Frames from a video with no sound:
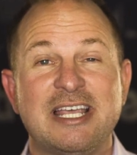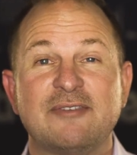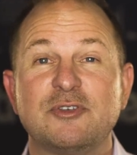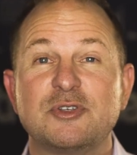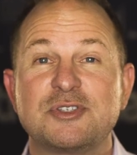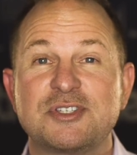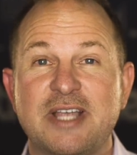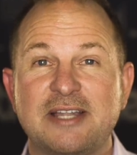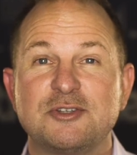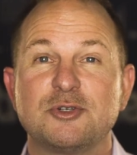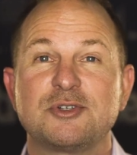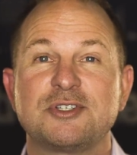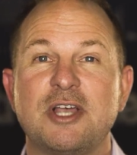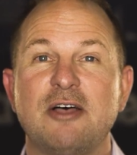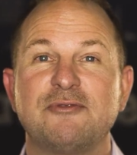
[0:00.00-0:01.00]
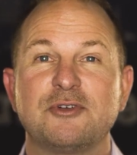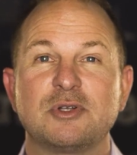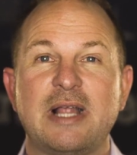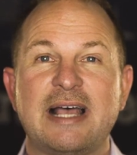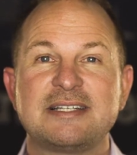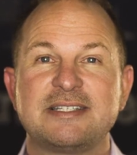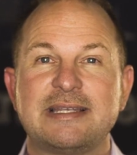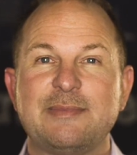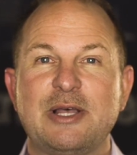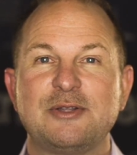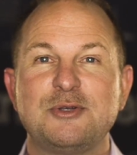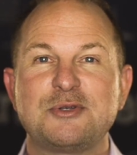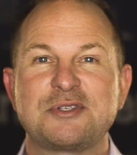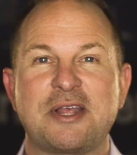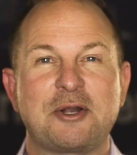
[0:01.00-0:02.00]
If you send yourself your last email
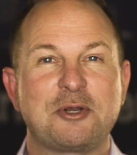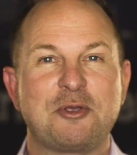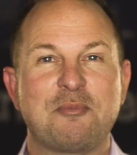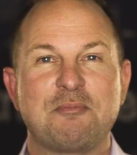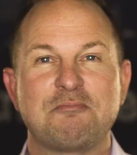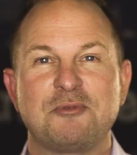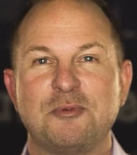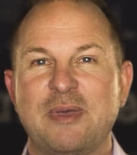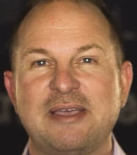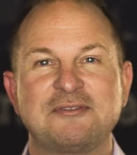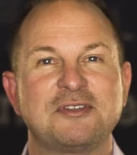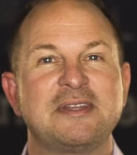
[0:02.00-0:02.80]
newsletter, you may have